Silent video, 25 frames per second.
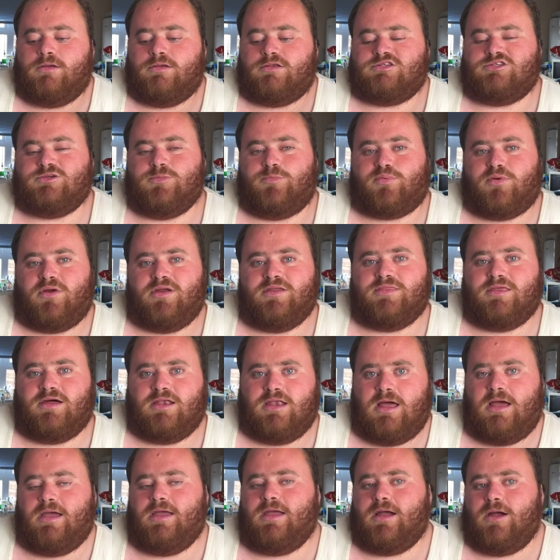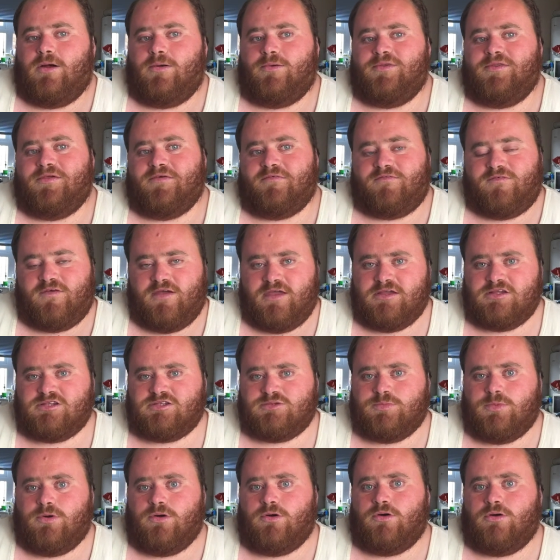to bring the light out in your
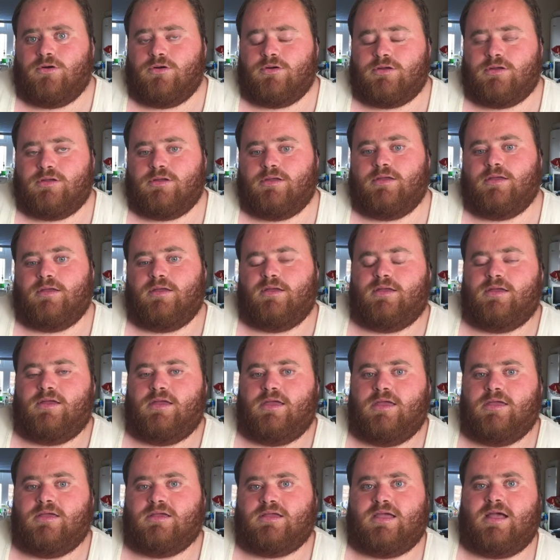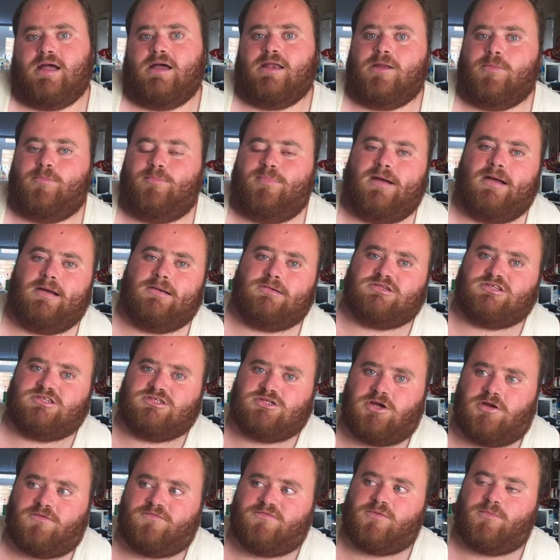face more, it kind of bounces
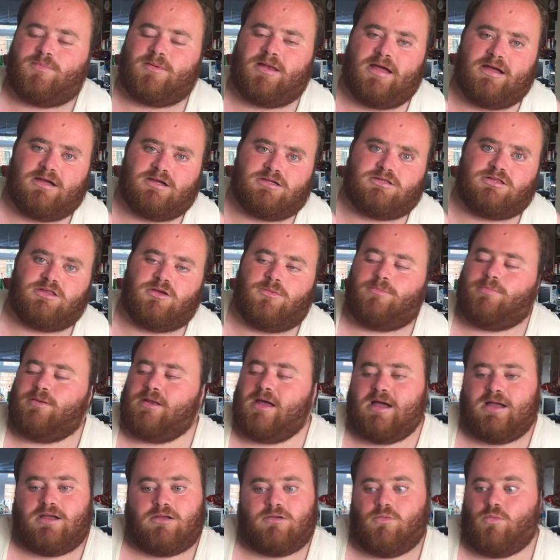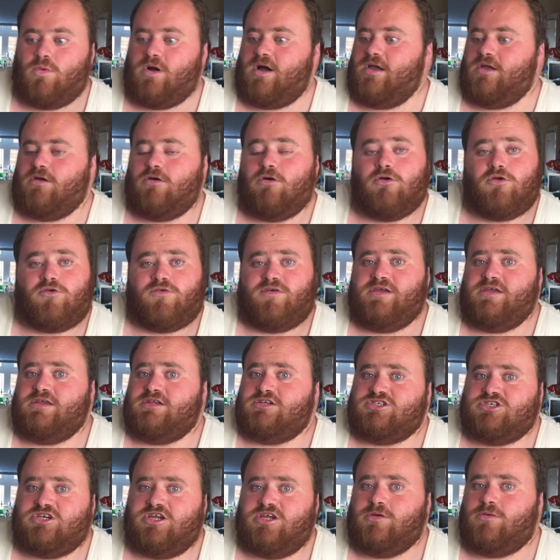off the black, white or green
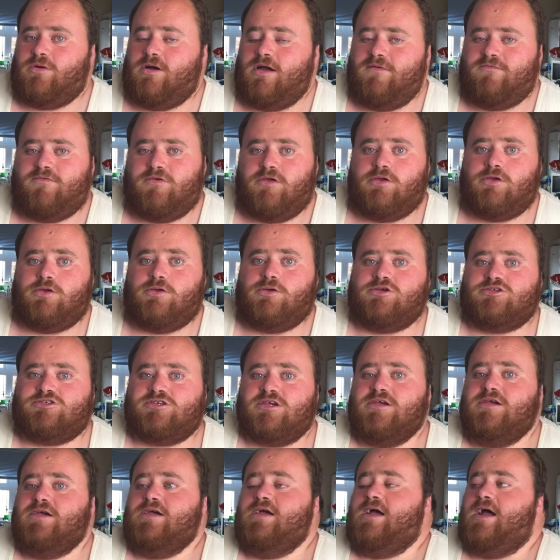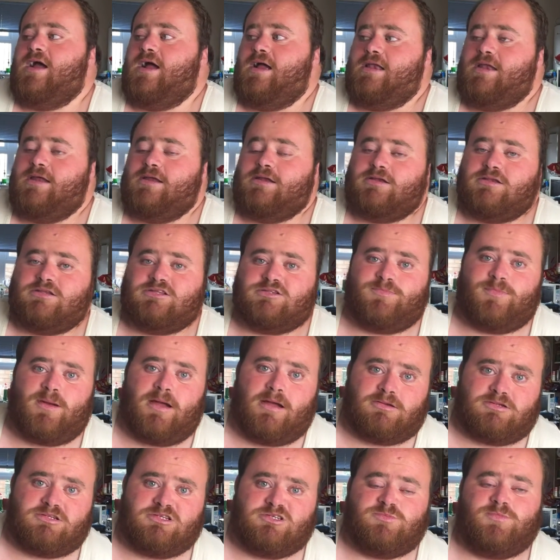sheet, whatever you use, and then
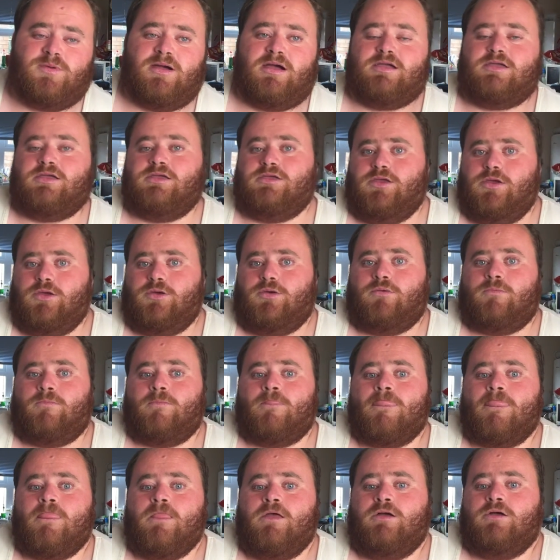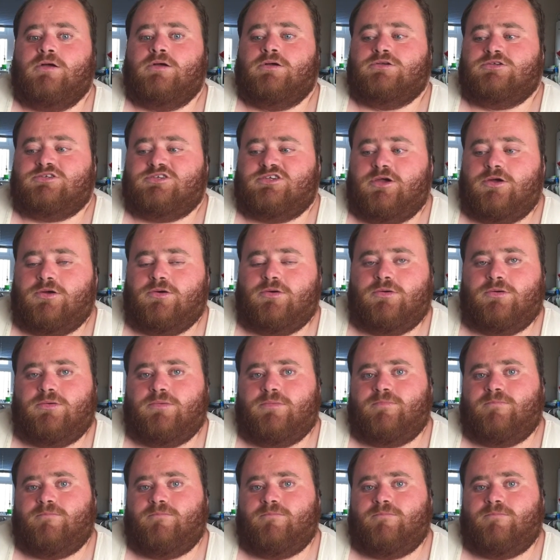bounces back at you. So